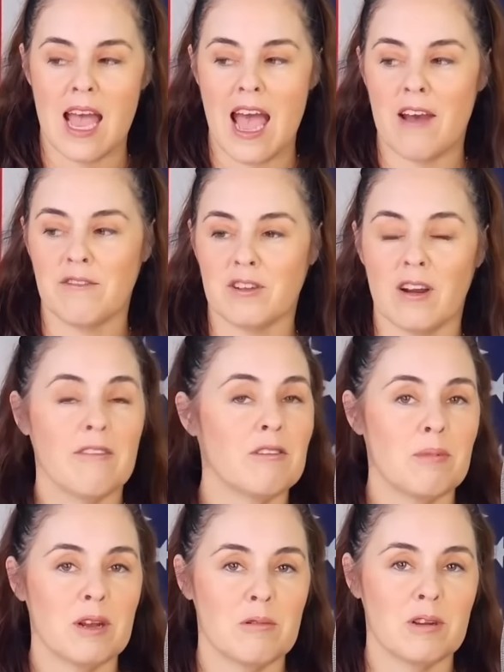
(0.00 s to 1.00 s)
After
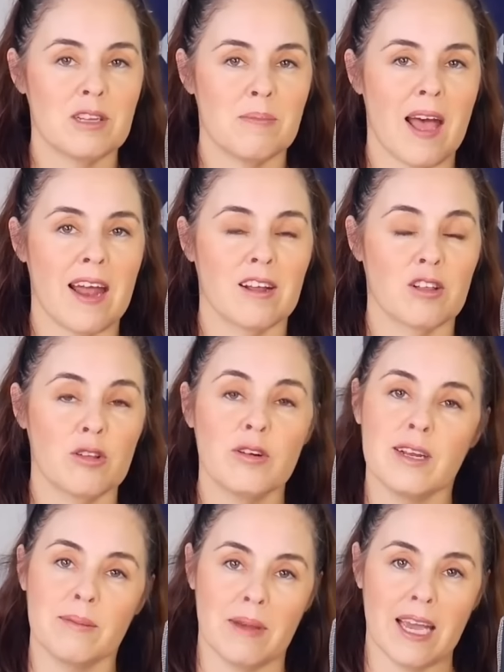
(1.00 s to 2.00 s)
everybody went to bed,
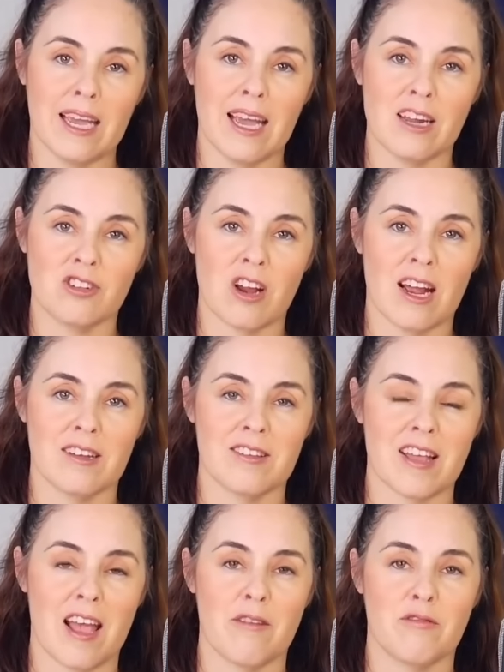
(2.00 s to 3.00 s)
including me, I tried to
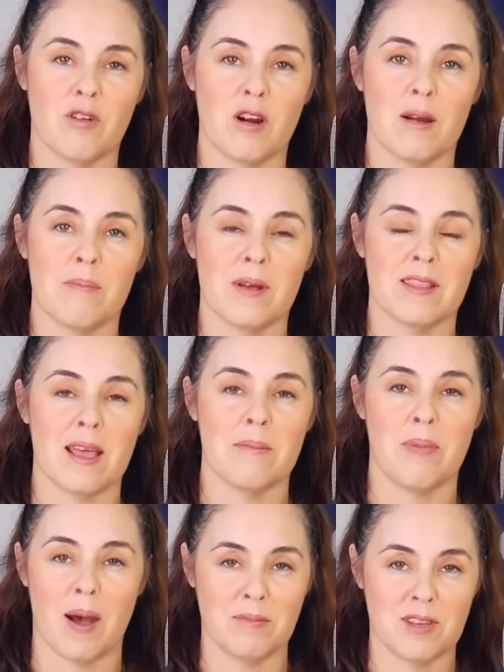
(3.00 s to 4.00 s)
stay up for it, but they
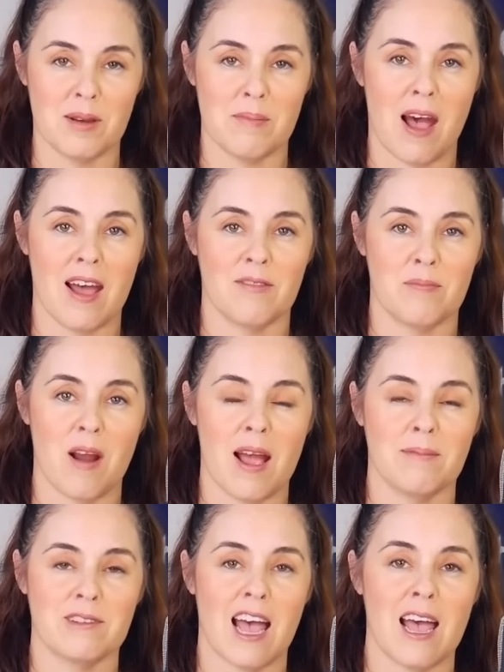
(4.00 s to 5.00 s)
bumped him out of
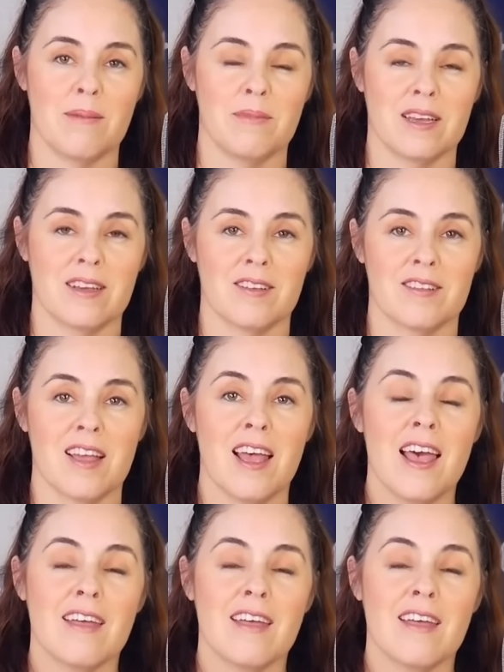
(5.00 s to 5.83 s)
prime time because